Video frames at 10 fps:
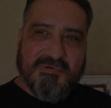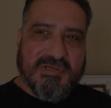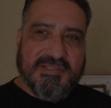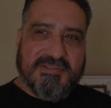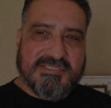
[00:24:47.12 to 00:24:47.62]
you
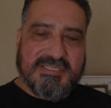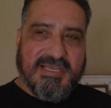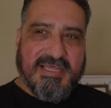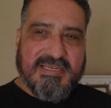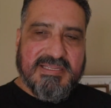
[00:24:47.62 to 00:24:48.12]
with is
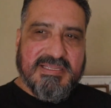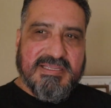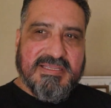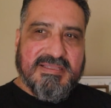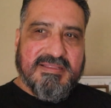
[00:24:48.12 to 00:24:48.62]
that
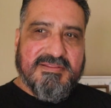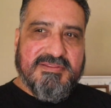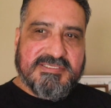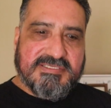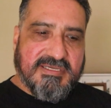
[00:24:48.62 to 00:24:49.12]

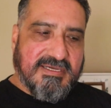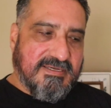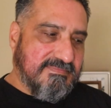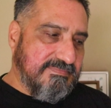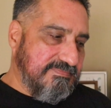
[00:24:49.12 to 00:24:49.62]
this,
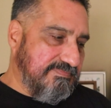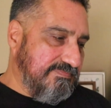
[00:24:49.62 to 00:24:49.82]
the